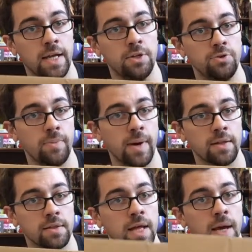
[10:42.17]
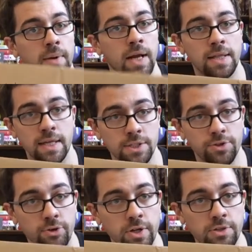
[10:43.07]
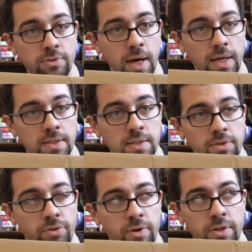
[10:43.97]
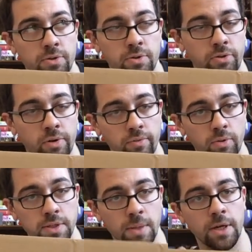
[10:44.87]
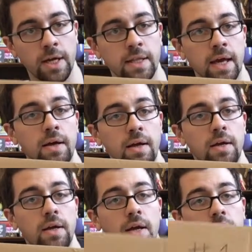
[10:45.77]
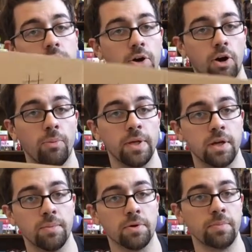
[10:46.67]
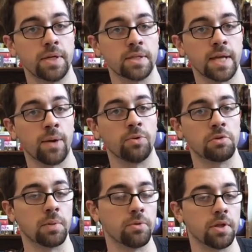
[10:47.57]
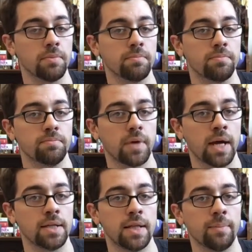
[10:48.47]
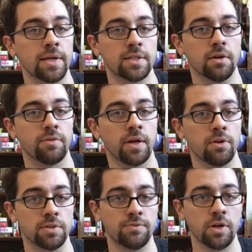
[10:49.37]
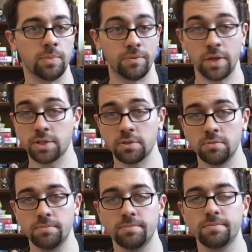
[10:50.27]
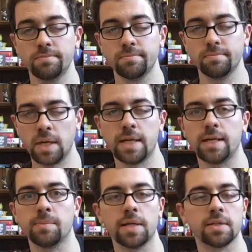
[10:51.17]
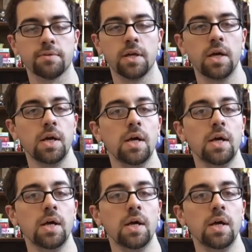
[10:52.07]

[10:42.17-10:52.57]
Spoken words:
I didn't do the math on that, but I think it's 32 boxes, 32 or 34, something like that. And they'll all be numbered because I will number them. I did that myself. I know it's very professional, but I did it myself.